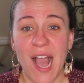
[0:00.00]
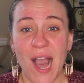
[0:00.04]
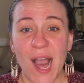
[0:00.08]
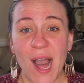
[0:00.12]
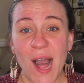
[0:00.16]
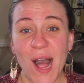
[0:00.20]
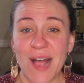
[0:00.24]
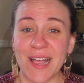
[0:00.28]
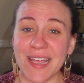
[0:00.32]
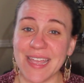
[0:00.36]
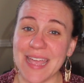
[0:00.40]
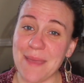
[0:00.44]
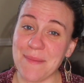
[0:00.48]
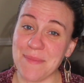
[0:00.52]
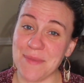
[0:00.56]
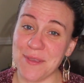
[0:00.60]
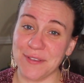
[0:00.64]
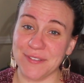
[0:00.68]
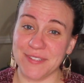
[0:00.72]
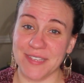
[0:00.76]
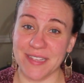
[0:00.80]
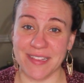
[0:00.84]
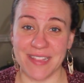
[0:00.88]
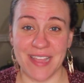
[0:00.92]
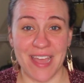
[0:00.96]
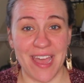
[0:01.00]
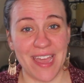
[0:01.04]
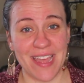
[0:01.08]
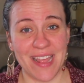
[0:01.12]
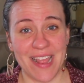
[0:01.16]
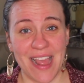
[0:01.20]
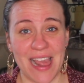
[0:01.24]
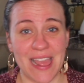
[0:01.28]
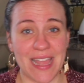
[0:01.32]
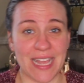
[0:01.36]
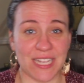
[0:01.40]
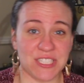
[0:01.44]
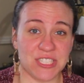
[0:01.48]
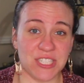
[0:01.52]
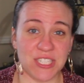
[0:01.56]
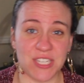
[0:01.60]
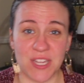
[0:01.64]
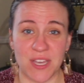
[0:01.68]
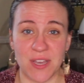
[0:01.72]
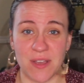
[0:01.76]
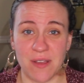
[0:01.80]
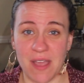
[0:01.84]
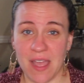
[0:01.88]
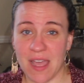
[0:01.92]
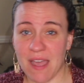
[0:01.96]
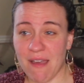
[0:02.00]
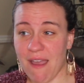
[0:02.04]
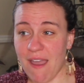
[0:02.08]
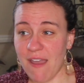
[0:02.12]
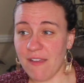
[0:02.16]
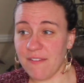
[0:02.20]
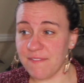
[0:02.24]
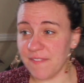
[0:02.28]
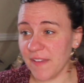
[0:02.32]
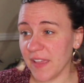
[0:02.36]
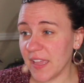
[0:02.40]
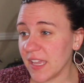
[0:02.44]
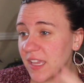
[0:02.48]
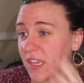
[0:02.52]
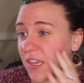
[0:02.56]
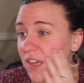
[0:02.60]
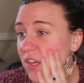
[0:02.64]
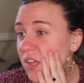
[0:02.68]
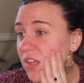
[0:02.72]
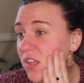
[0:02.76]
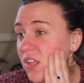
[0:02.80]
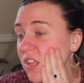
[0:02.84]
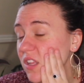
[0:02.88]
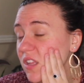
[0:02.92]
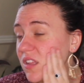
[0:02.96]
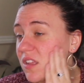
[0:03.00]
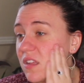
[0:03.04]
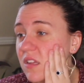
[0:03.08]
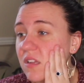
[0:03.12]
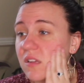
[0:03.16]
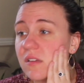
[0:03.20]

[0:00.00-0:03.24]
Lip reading: I'll keep using that and let you know how I feel.